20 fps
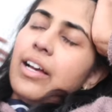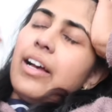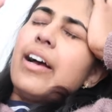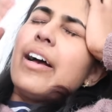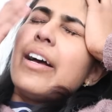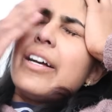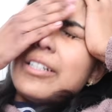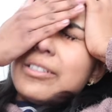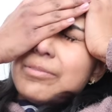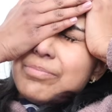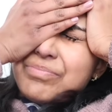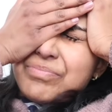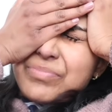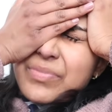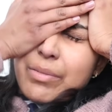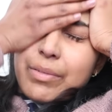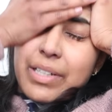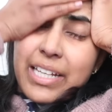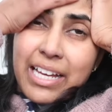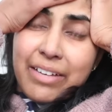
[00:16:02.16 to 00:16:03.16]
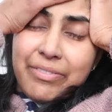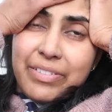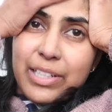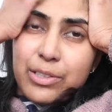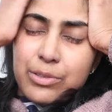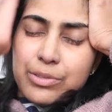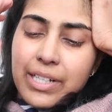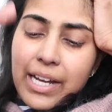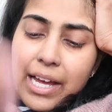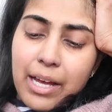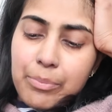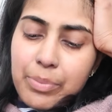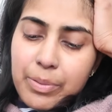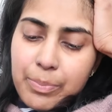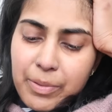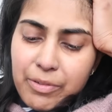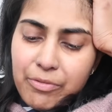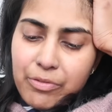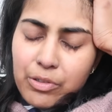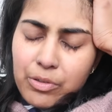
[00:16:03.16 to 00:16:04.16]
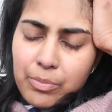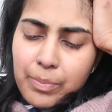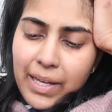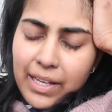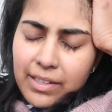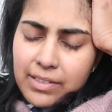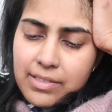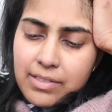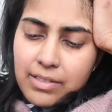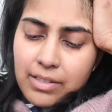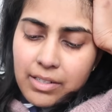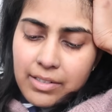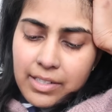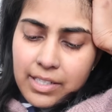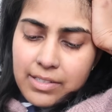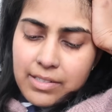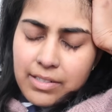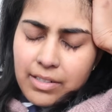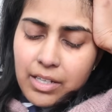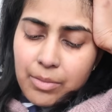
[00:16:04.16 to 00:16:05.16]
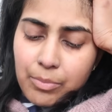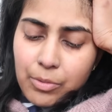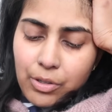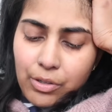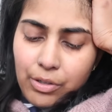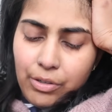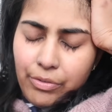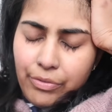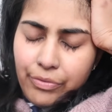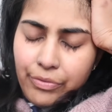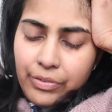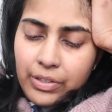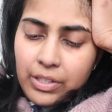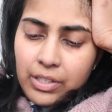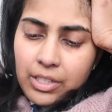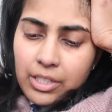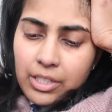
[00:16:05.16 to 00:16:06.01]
I'm going to have a little nap before backstock needs to come off.